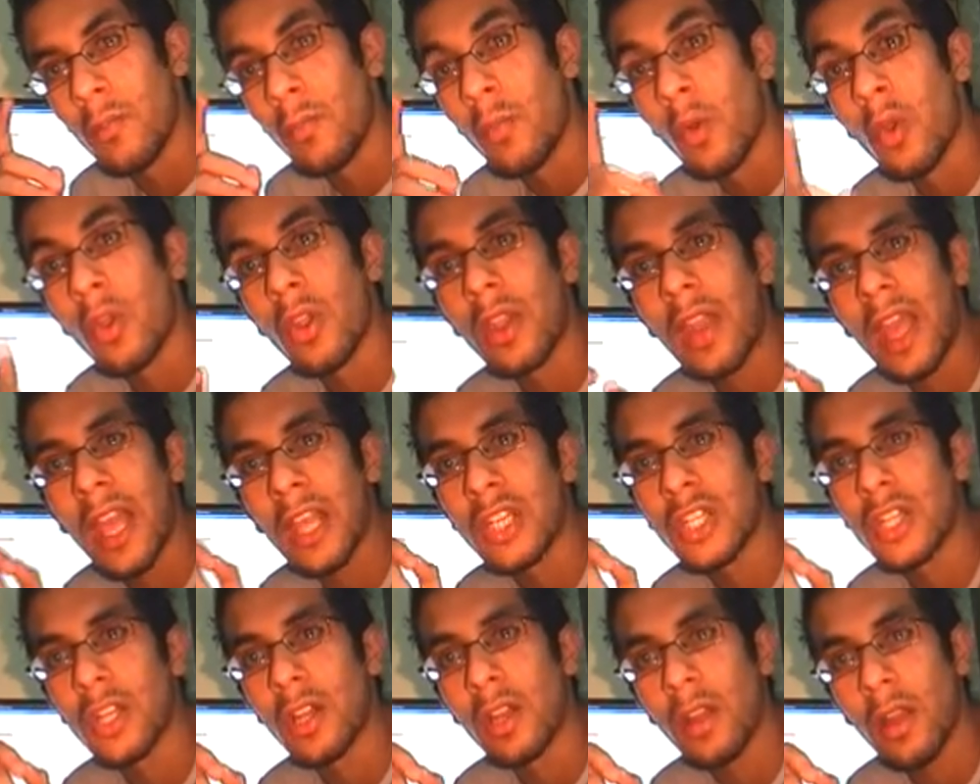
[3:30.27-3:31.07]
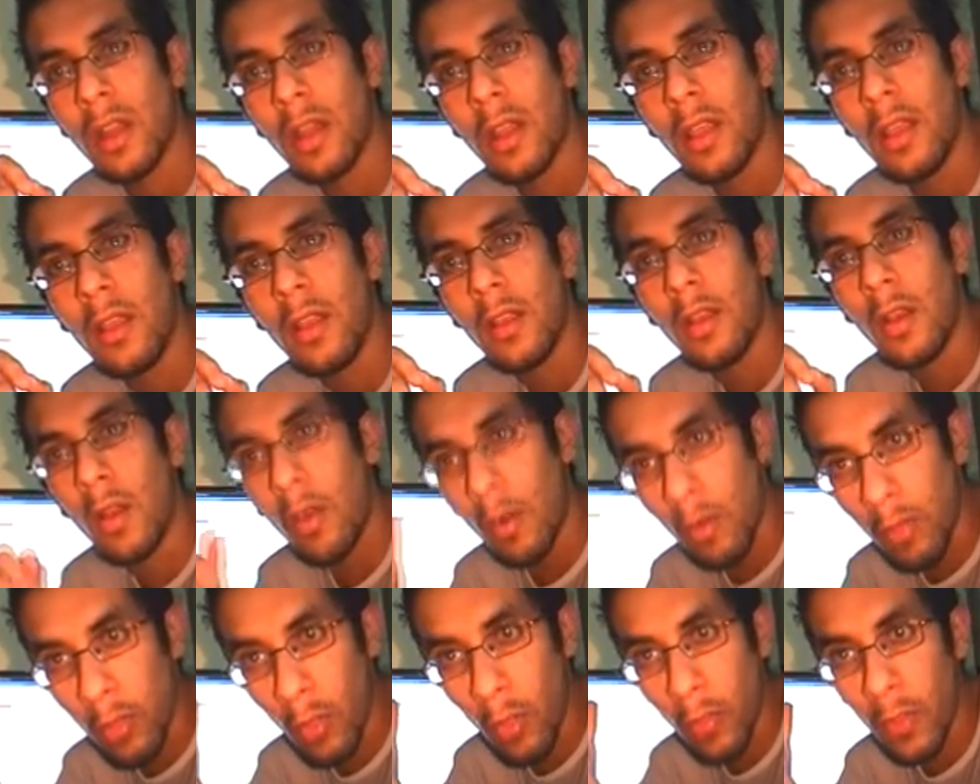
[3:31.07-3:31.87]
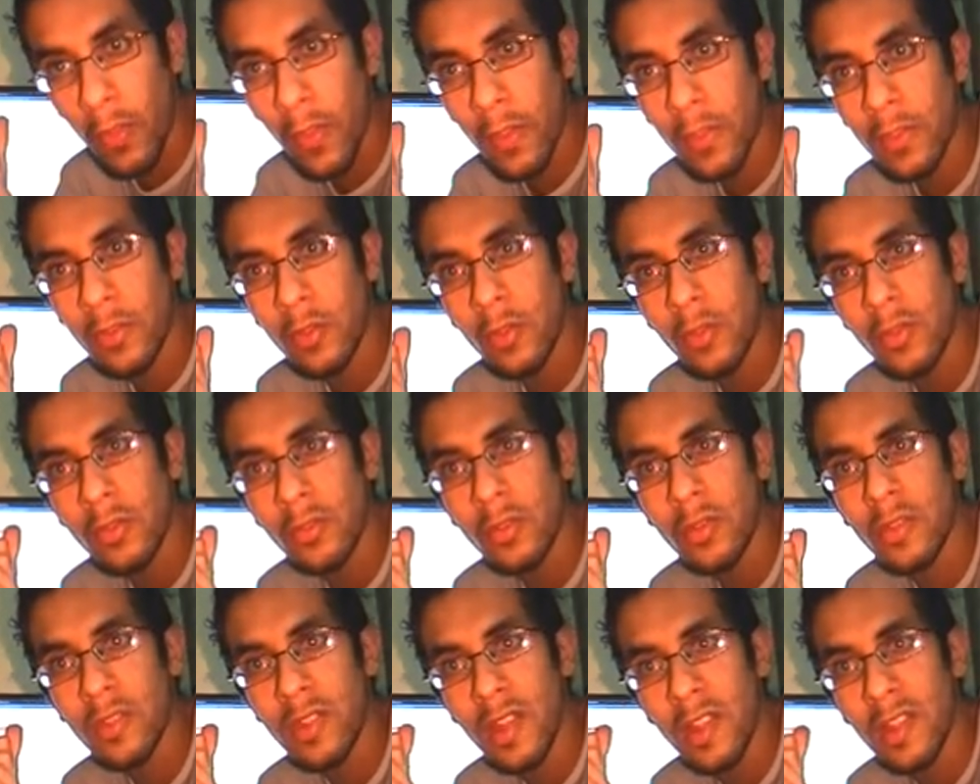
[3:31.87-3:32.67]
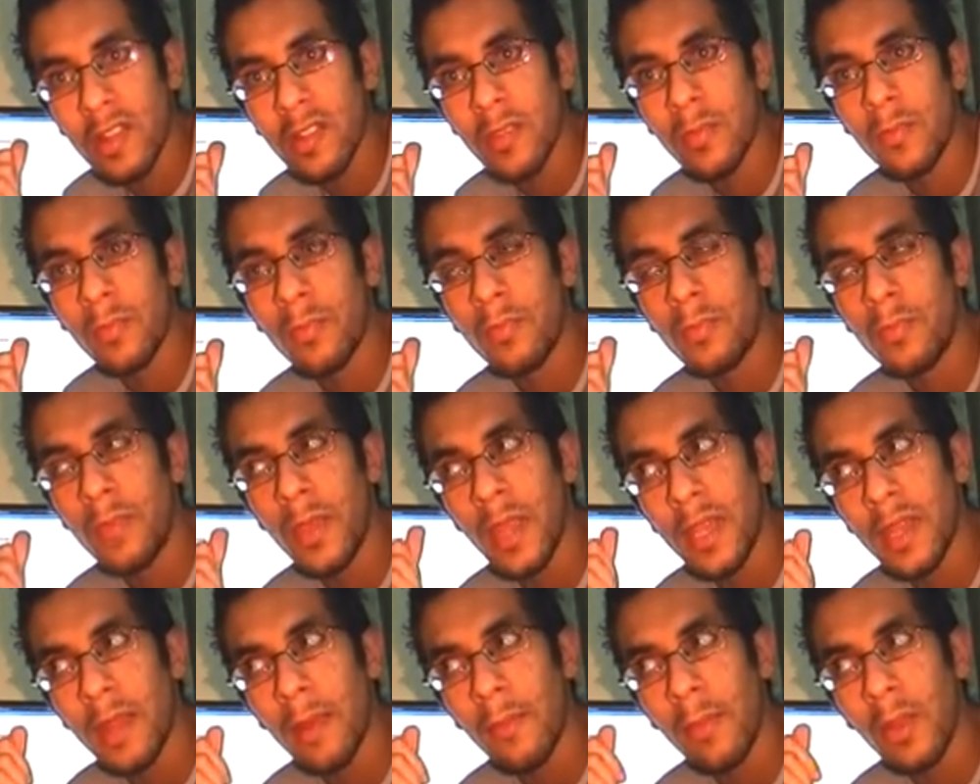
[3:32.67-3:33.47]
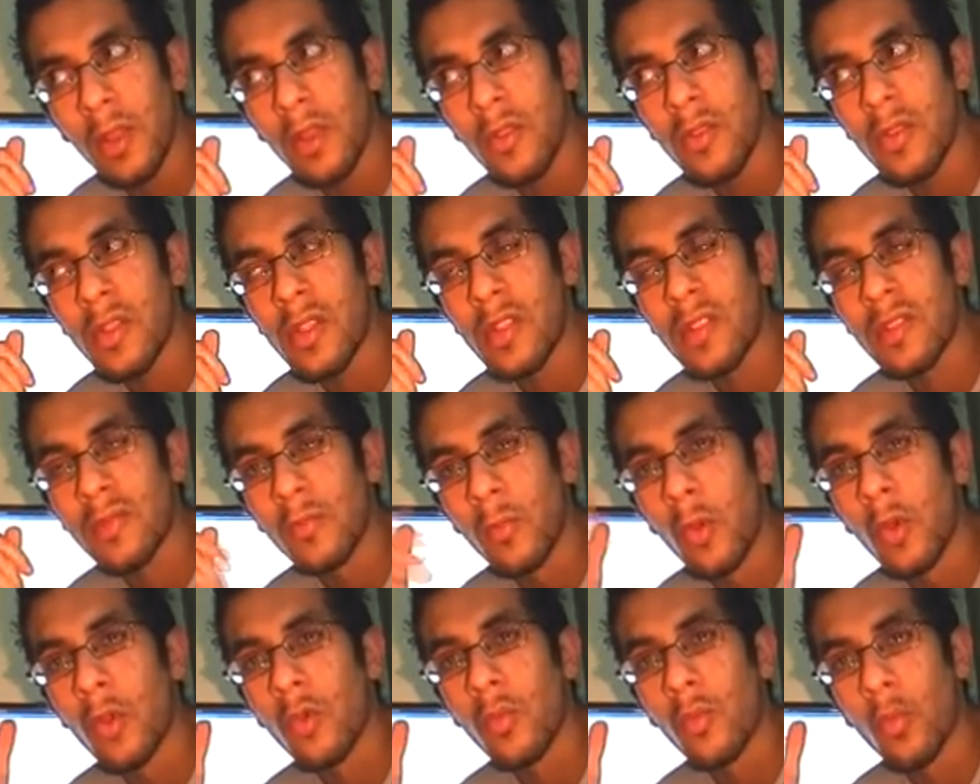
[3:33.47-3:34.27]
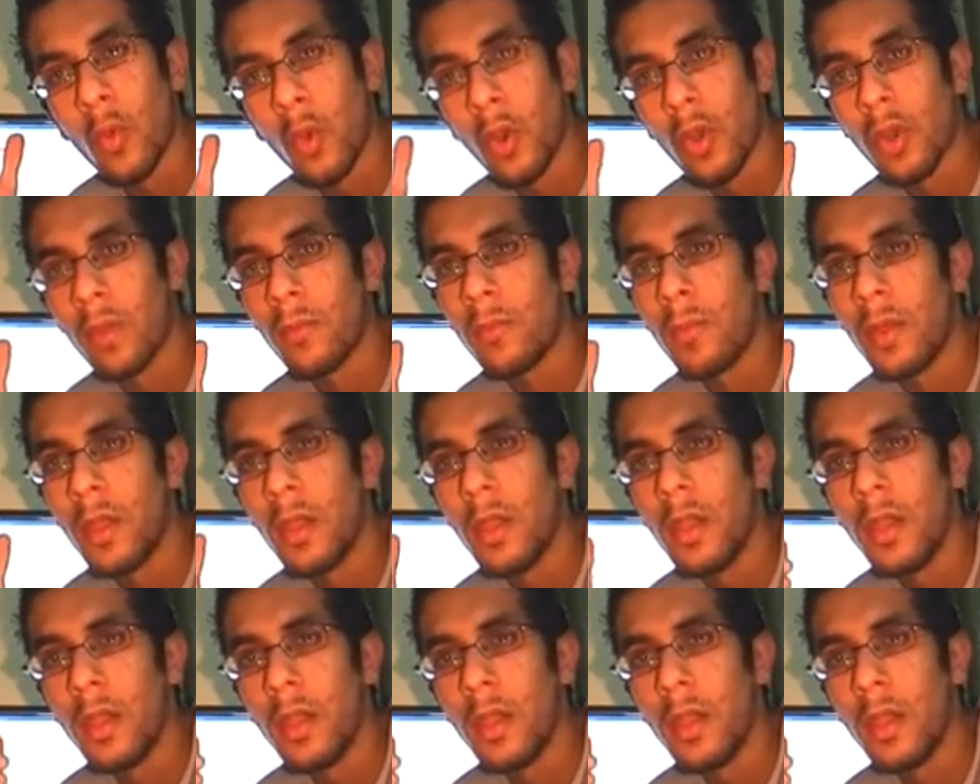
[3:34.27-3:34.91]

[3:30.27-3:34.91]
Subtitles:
more natural, although the 226BW is more warm.